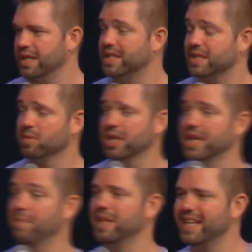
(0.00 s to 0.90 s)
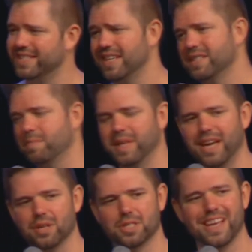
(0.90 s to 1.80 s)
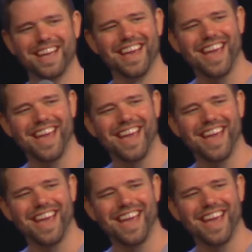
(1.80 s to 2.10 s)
He says, I'm going to die. But then he says something else.